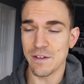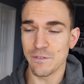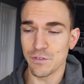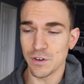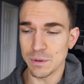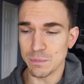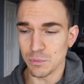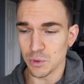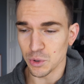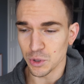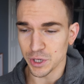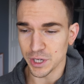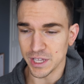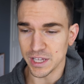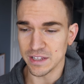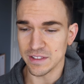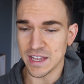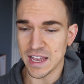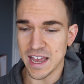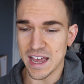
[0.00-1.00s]
every
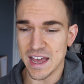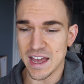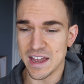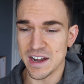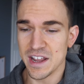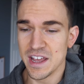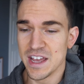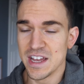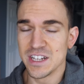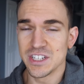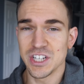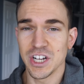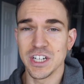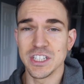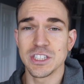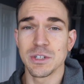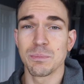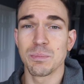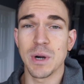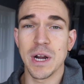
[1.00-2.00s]
morning they had
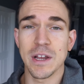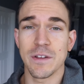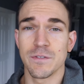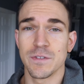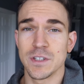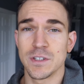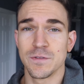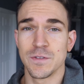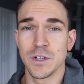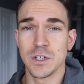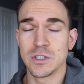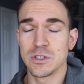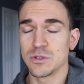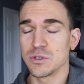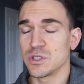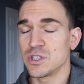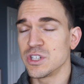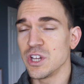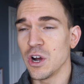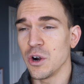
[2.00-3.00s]
tons of breakfast foods. There
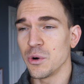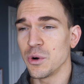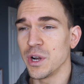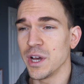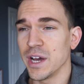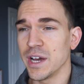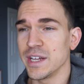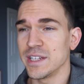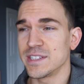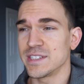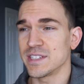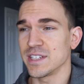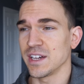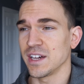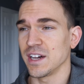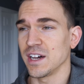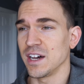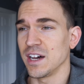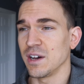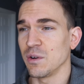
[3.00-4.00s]
was donuts,
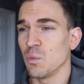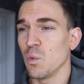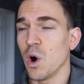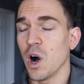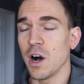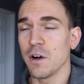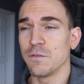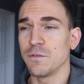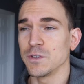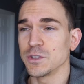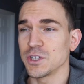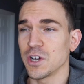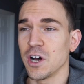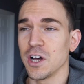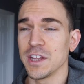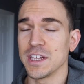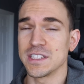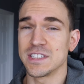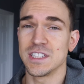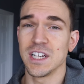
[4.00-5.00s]
waffles,
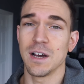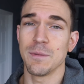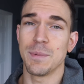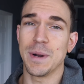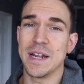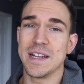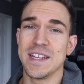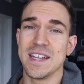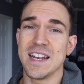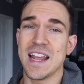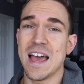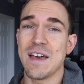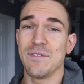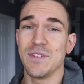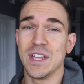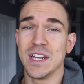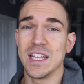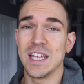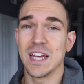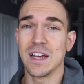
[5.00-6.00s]
all that stuff, but I didn't have
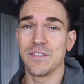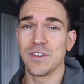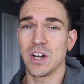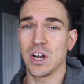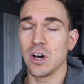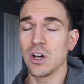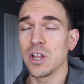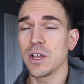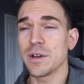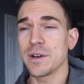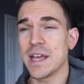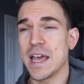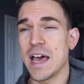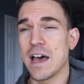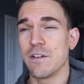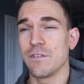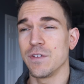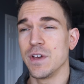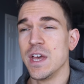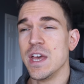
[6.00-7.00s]
any of it. All I'd
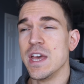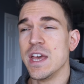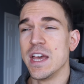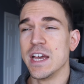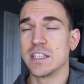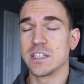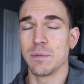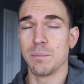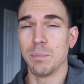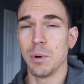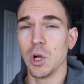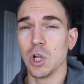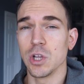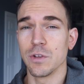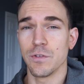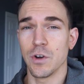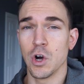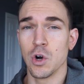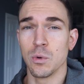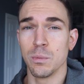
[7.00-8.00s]
have is a bowl
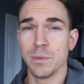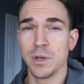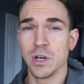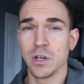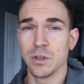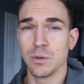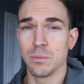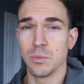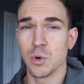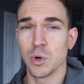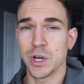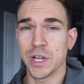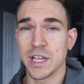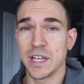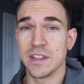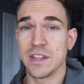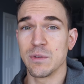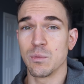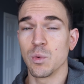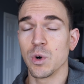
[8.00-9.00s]
of oatmeal in the
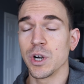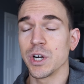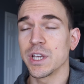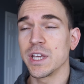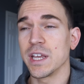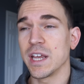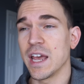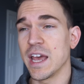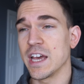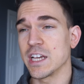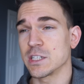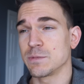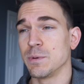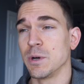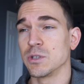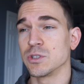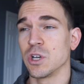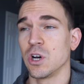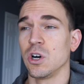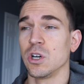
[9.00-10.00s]
morning and then working
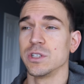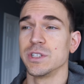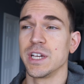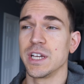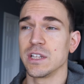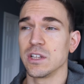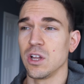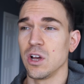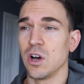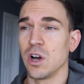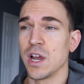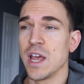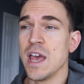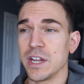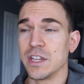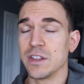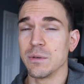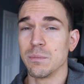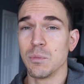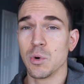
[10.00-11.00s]
expos all day long.
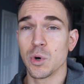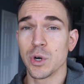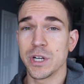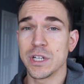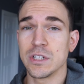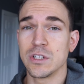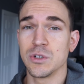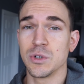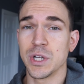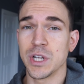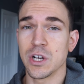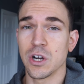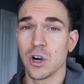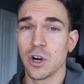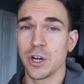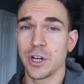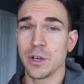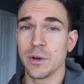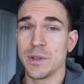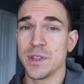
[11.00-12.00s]
In the morning doing
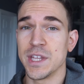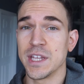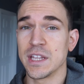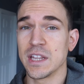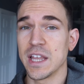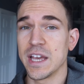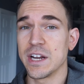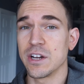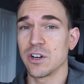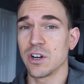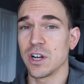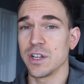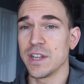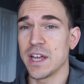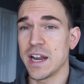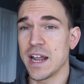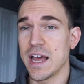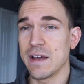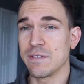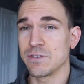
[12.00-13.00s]
cardio and then later on
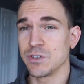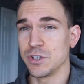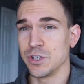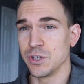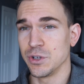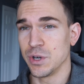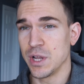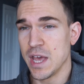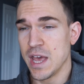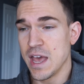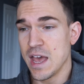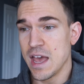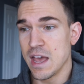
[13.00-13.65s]
that afternoon